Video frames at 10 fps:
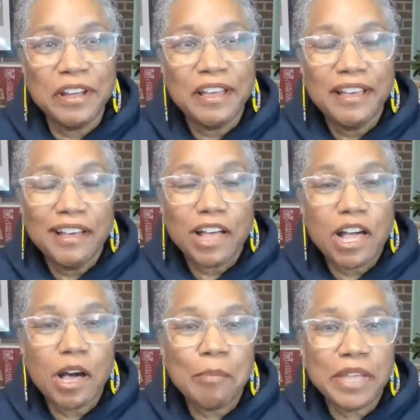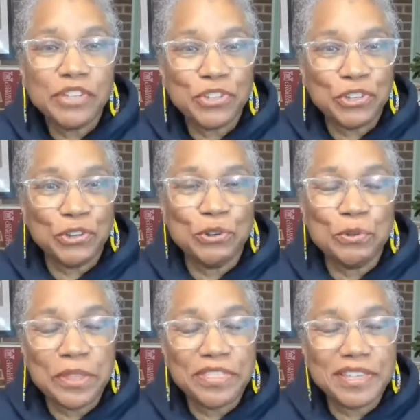coming to you with
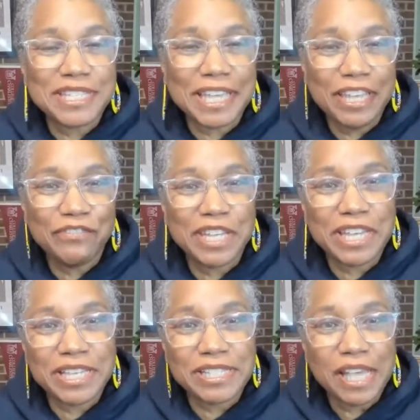this evening's